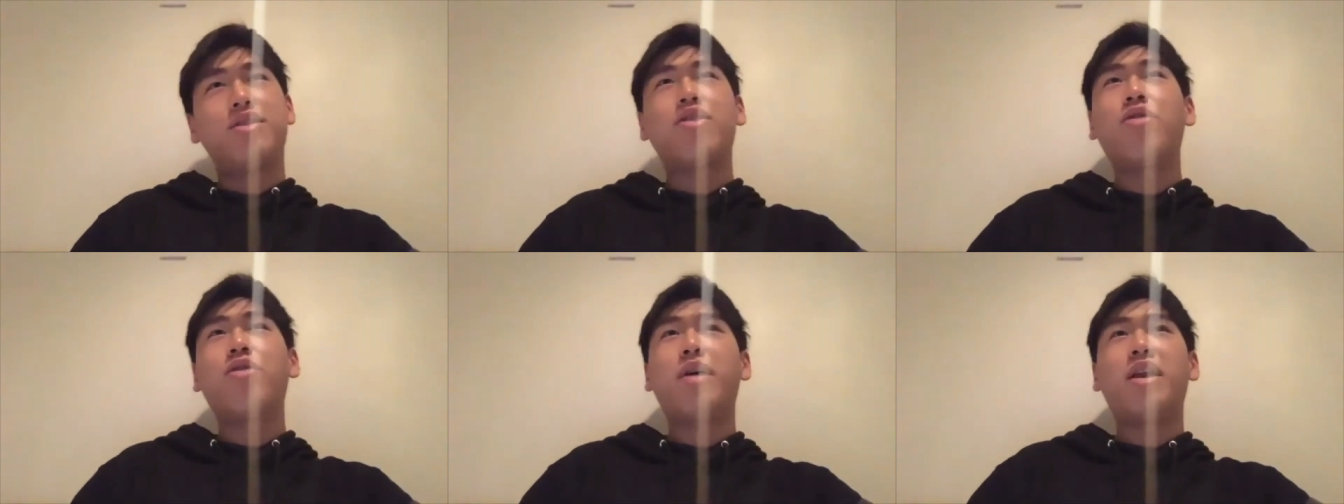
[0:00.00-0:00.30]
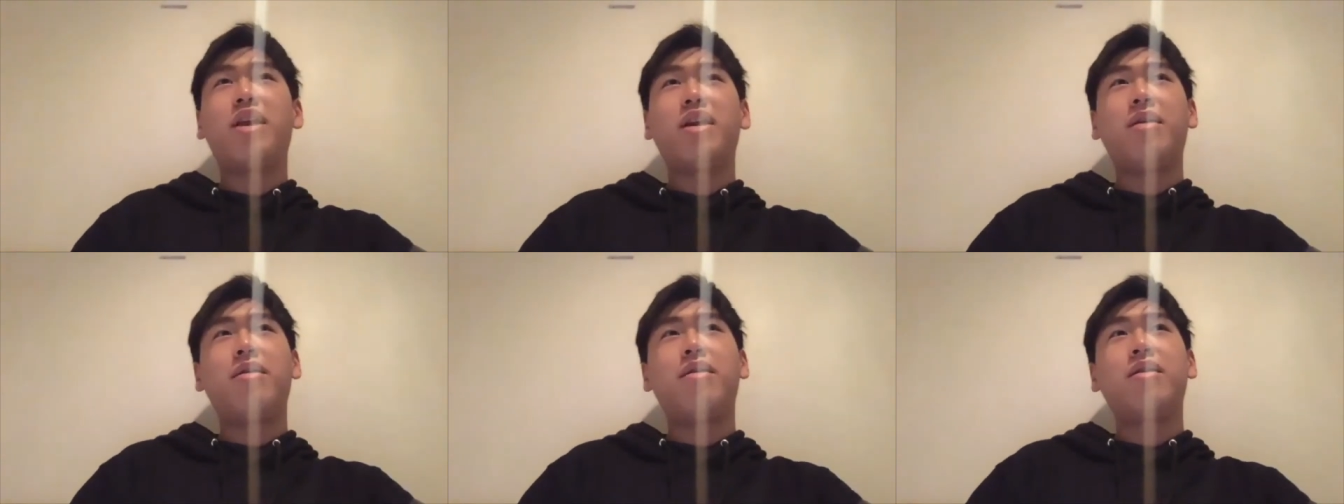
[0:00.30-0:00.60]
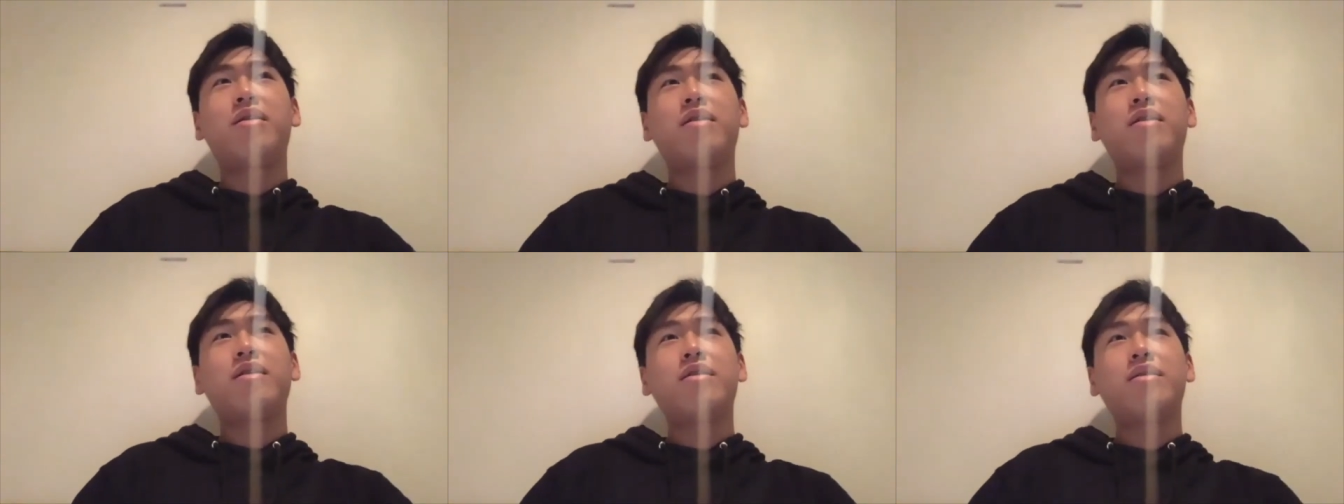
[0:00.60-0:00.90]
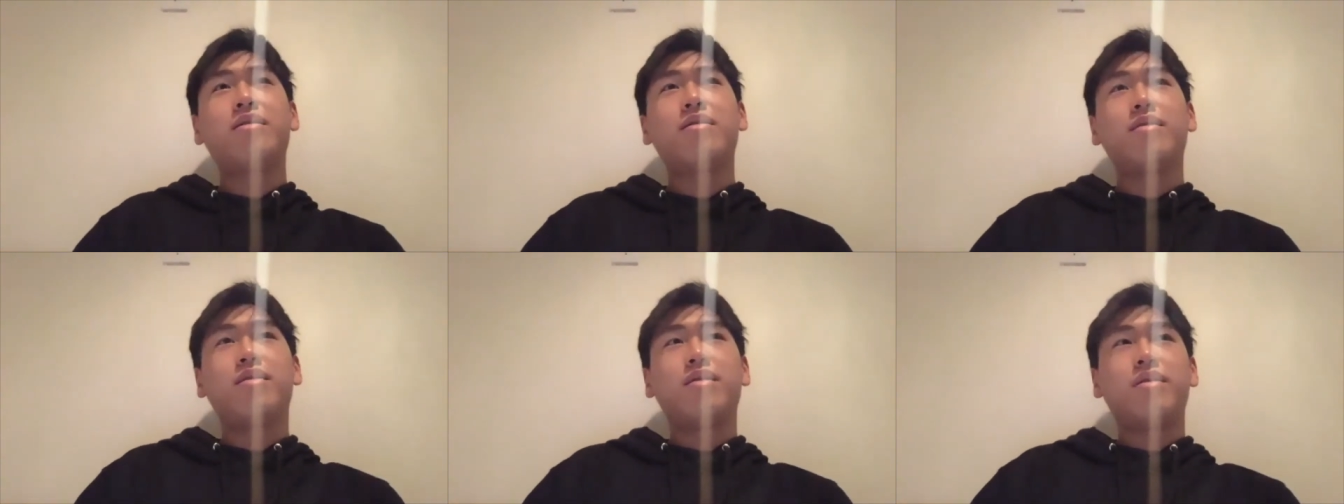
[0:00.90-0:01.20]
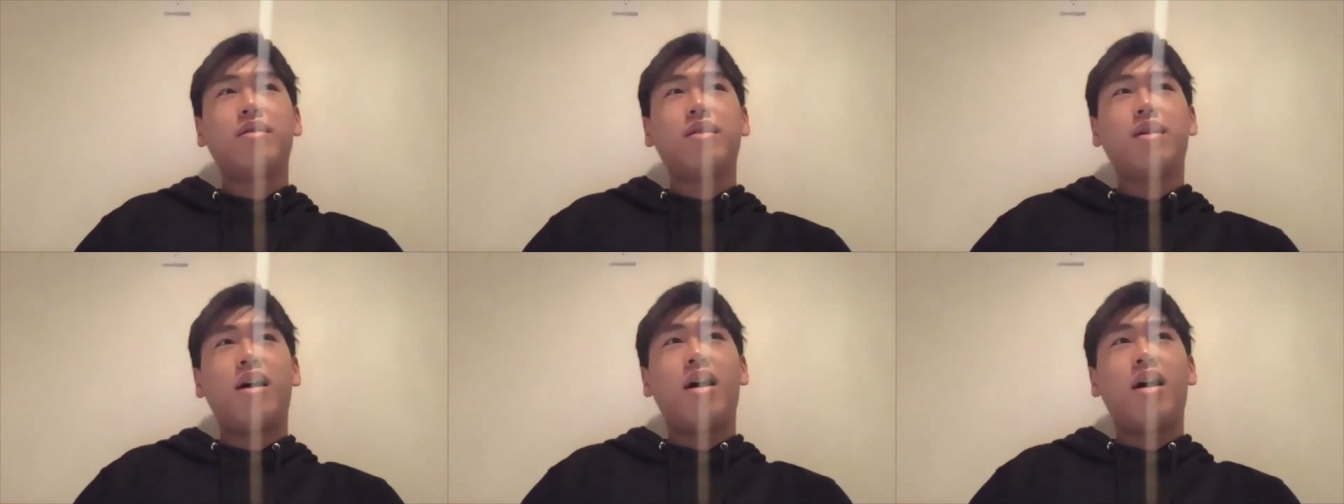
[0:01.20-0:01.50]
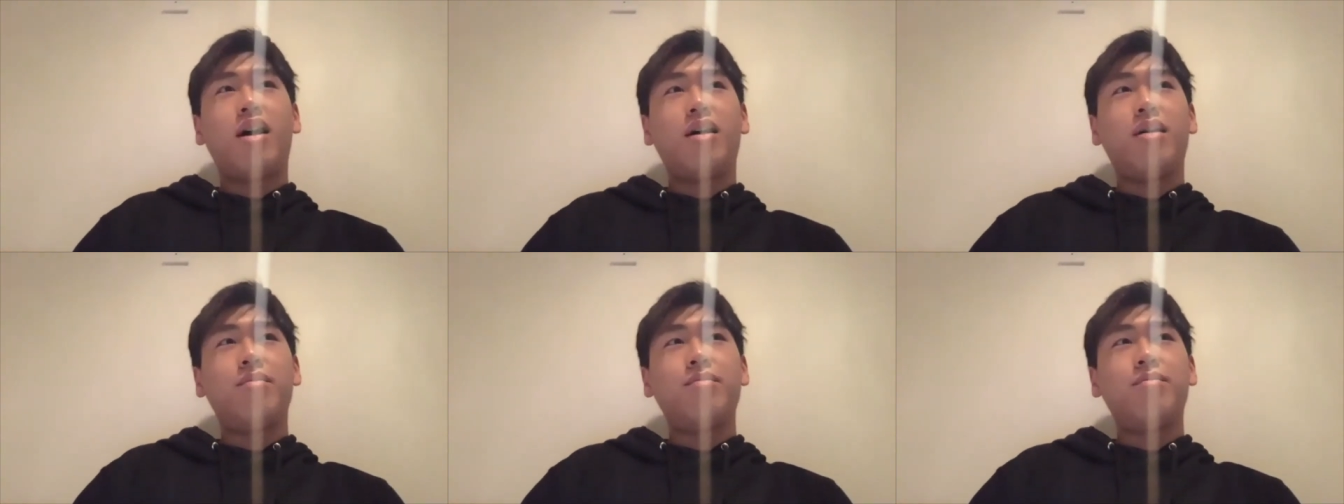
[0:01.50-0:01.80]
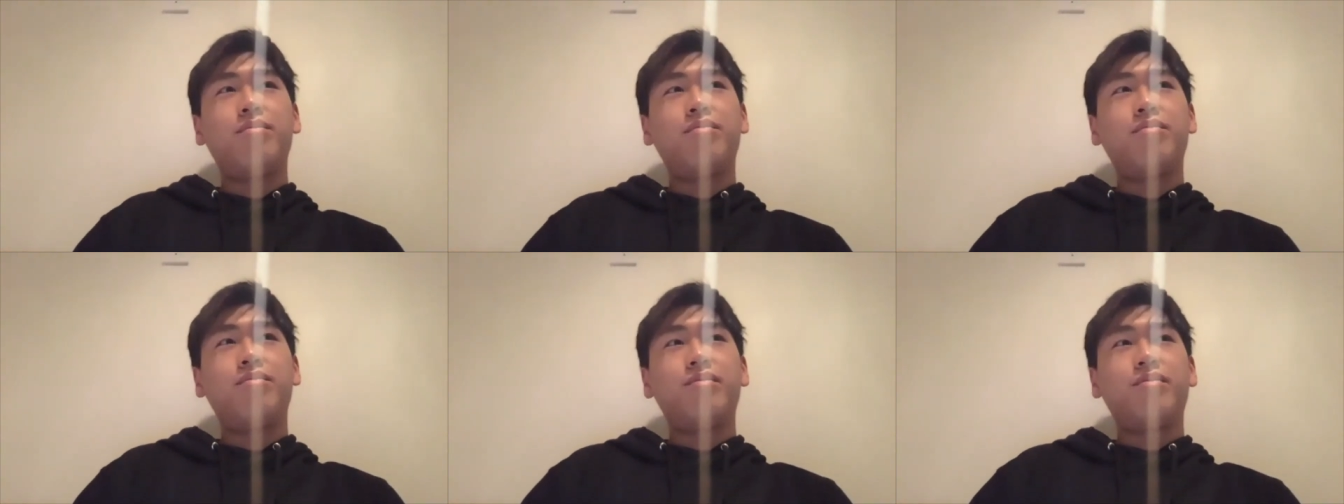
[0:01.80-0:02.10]
many um,
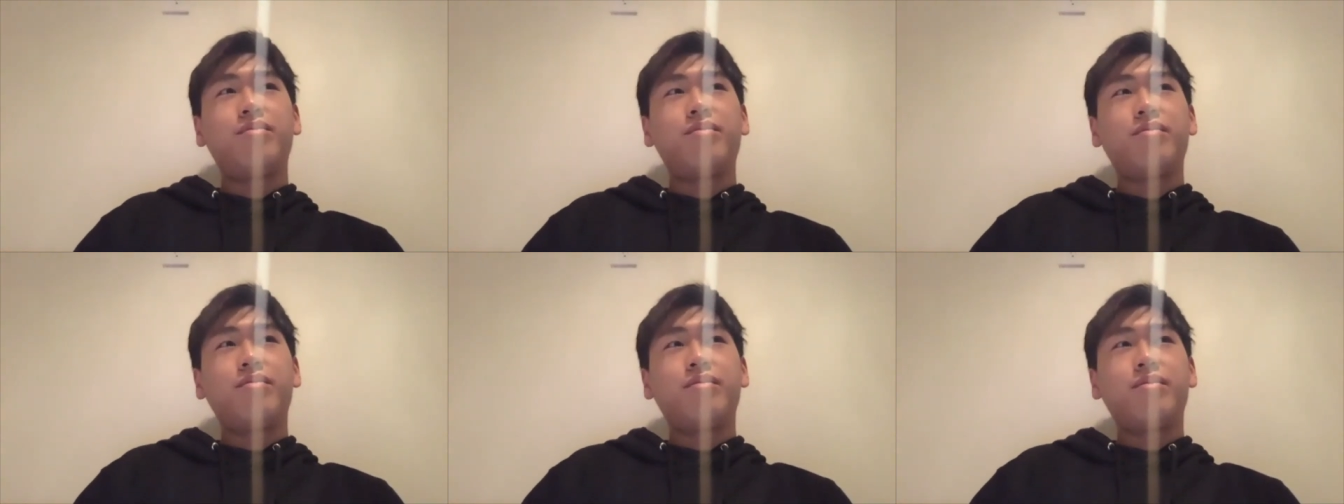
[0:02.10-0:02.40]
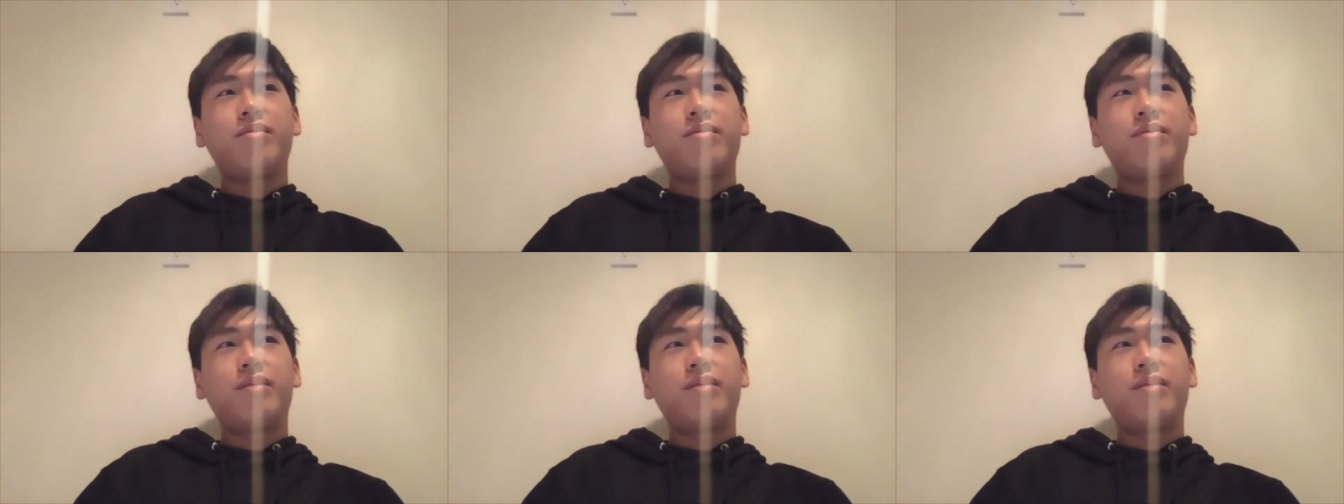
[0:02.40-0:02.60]
I